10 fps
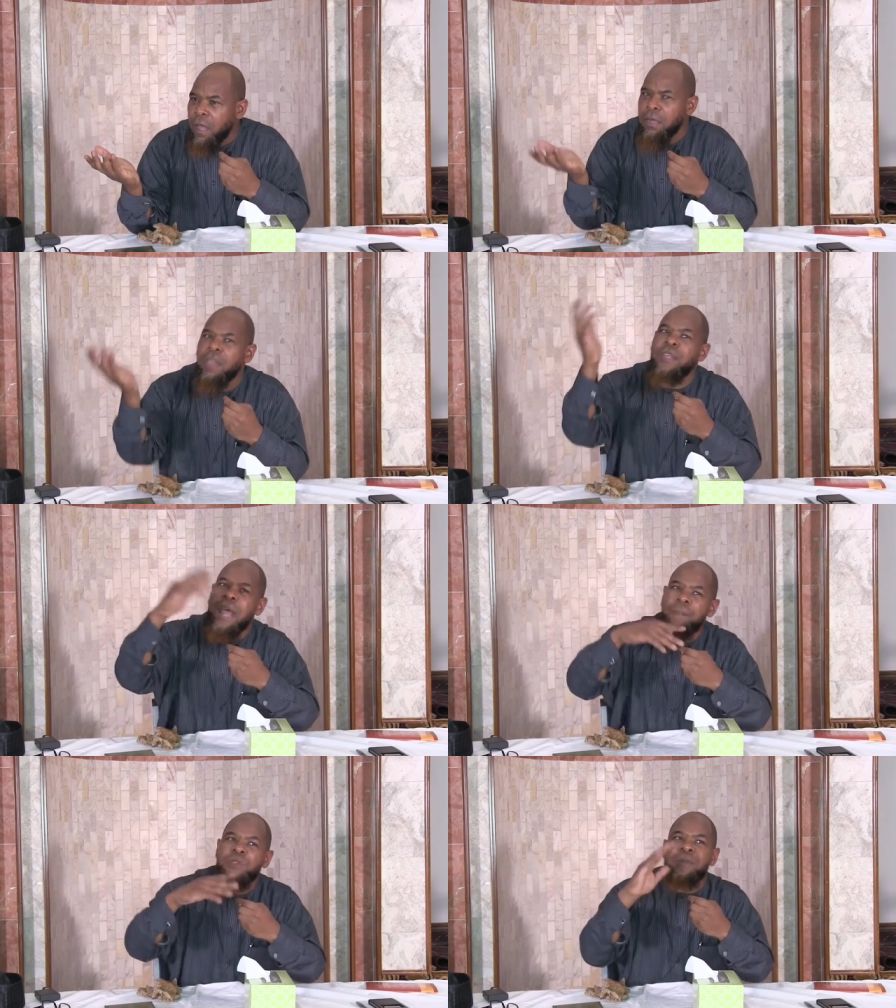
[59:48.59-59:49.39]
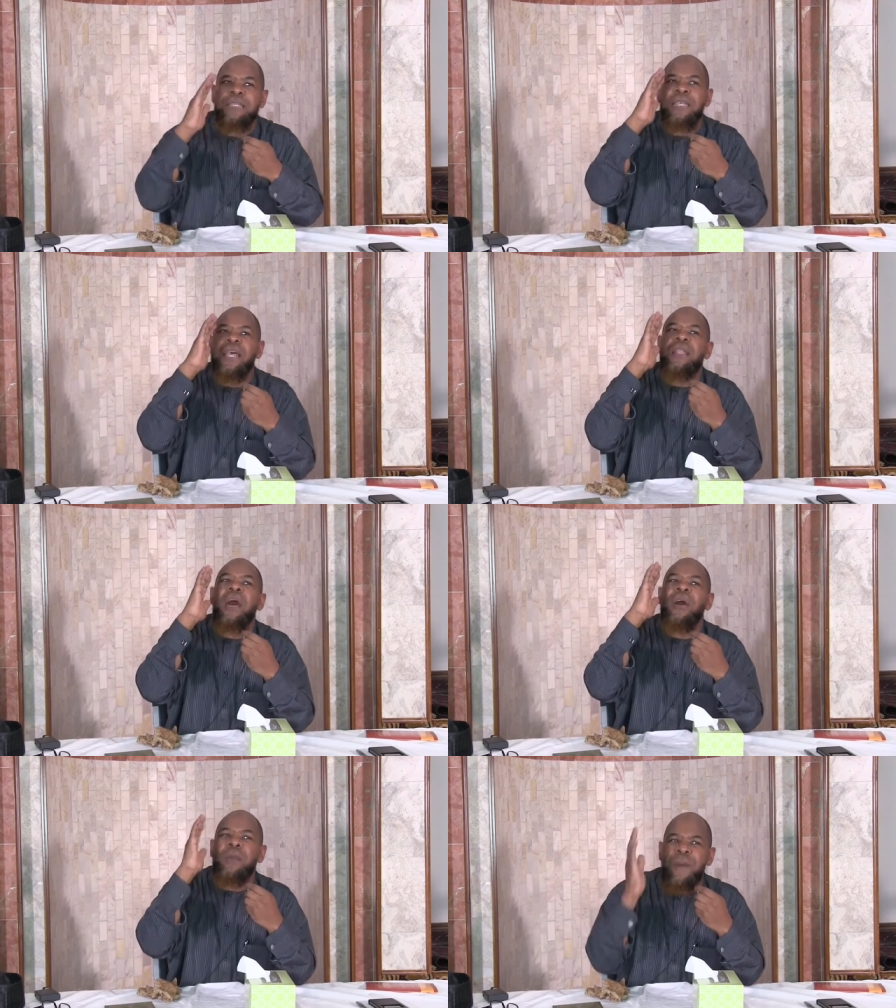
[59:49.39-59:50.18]
Another non-Muslim, he says,
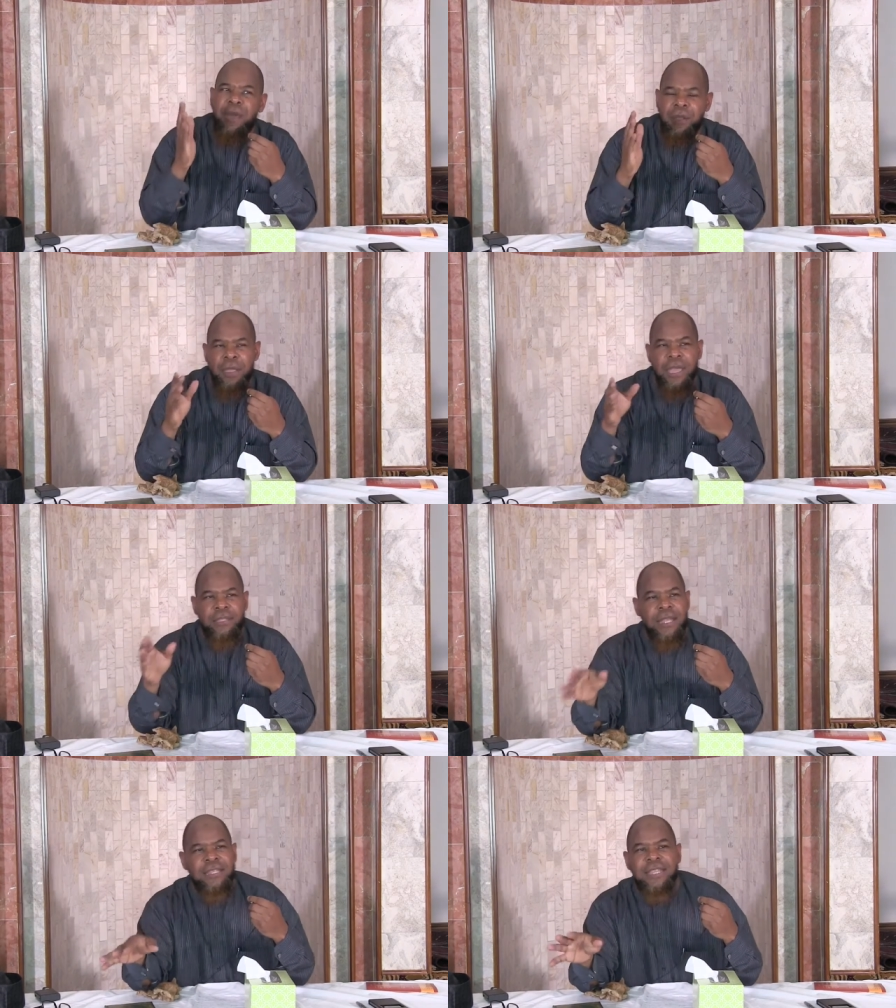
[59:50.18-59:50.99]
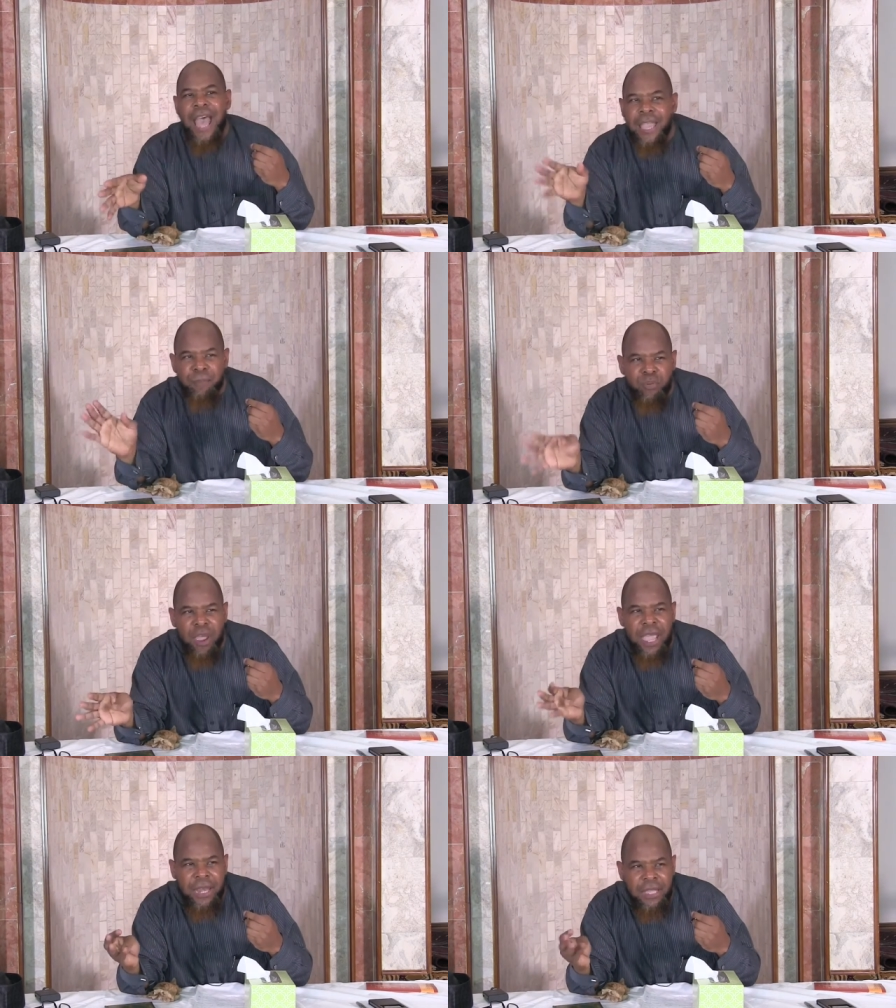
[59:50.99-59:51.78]
Allahu Akbar. He said, this guy, he
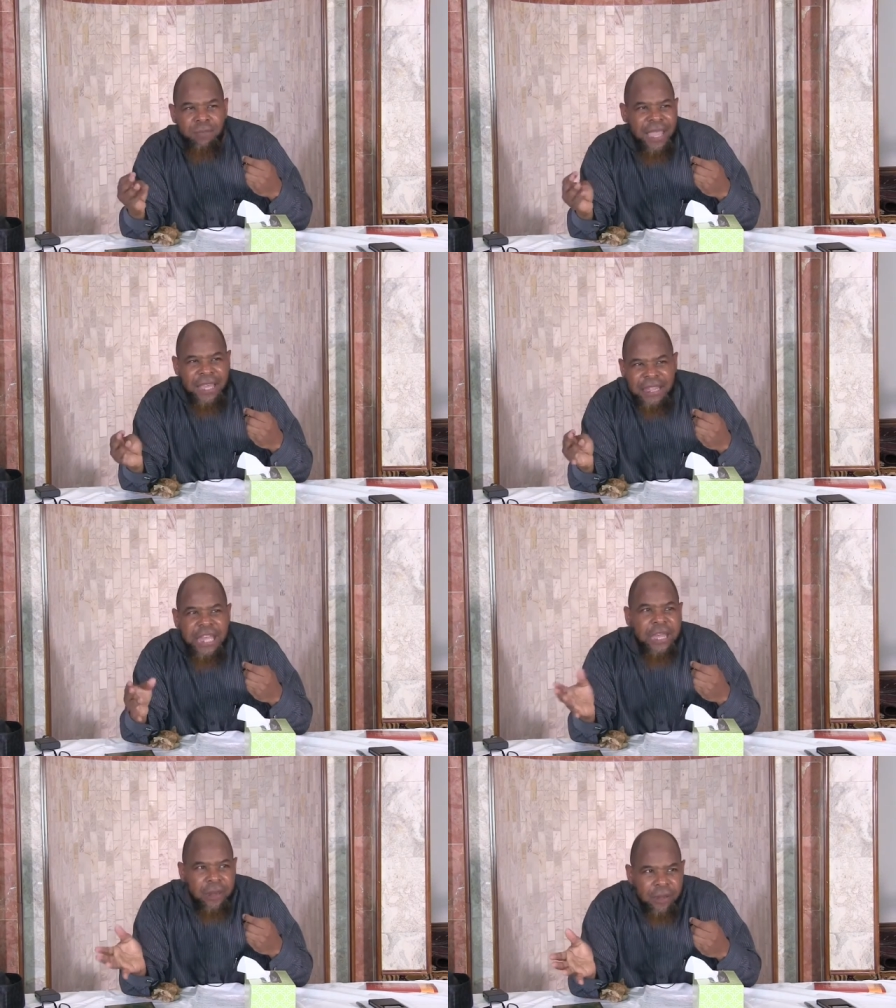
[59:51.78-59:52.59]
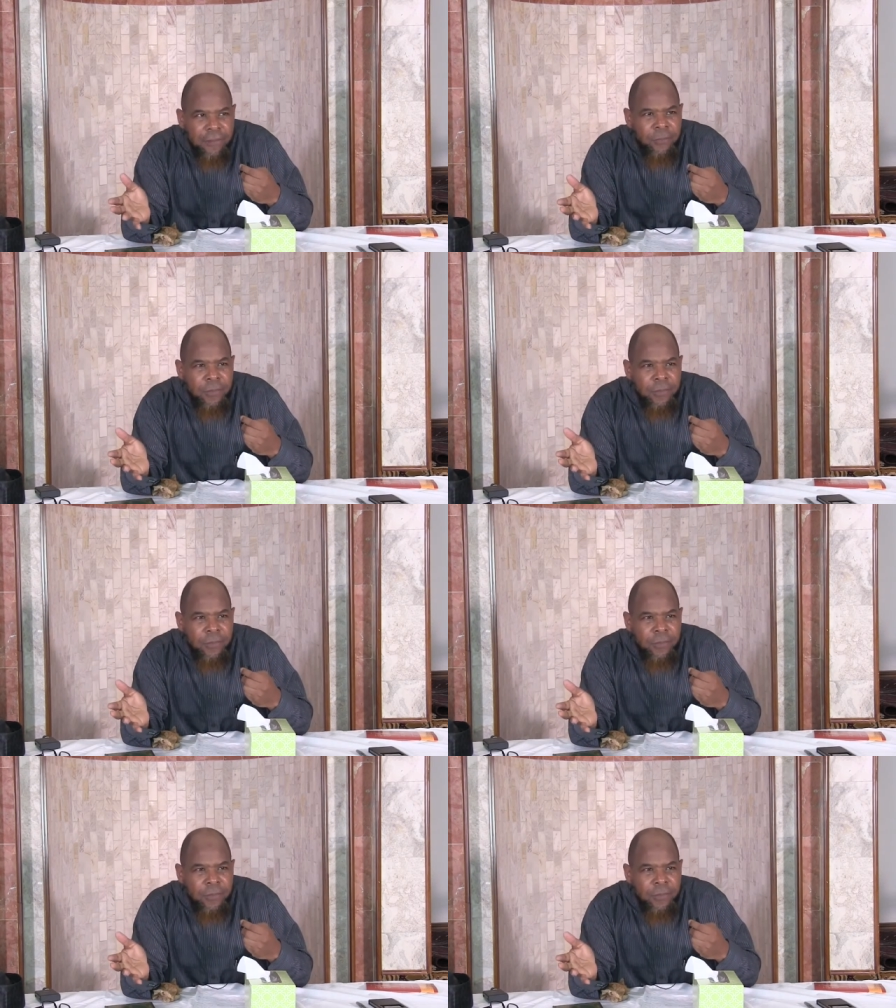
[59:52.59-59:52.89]
prayed, he's making dhikr.